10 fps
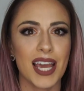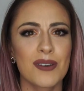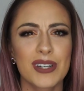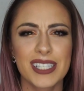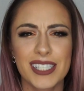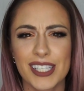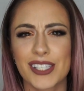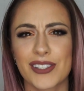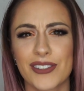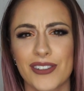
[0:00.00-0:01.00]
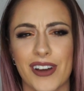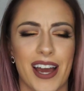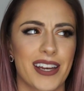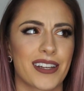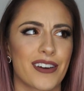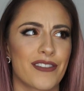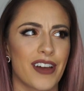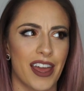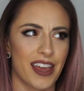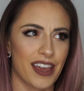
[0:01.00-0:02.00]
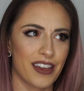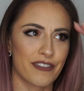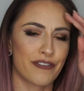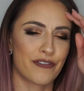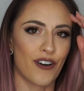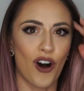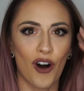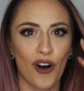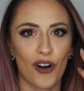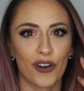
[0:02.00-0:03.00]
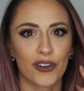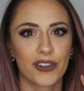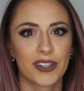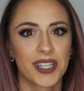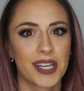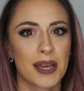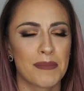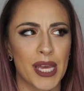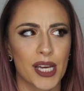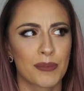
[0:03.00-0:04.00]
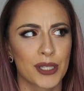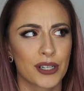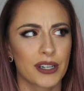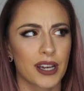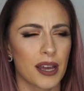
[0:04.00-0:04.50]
I wanted to do kind of a fall makeup look.